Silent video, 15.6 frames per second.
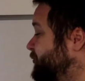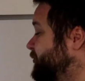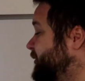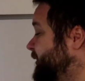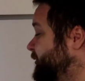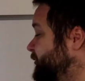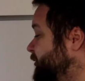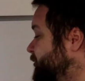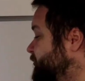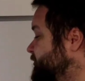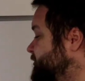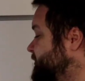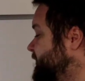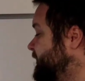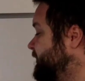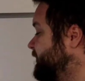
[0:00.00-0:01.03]
or a load
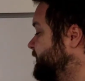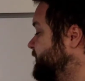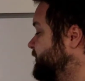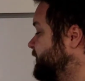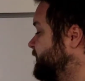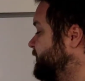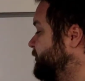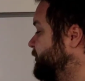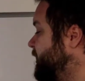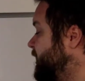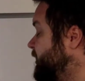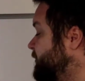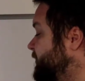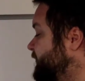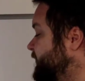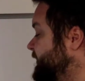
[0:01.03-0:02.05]
scale here at the
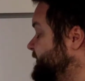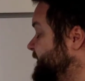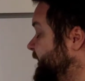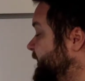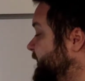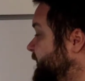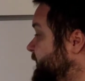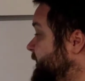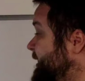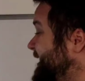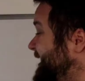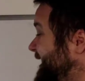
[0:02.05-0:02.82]
bottom of the tank.